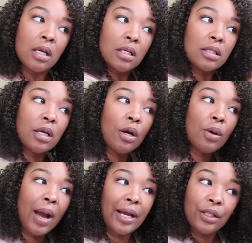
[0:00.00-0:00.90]
So
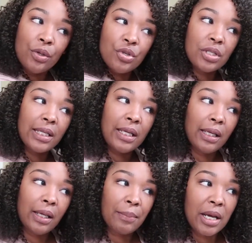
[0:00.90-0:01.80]
I usually
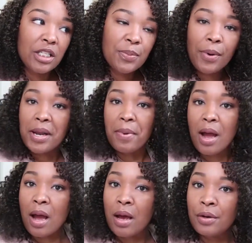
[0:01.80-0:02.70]
get my spray
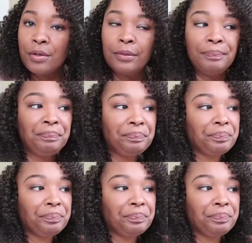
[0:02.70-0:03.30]
bottle,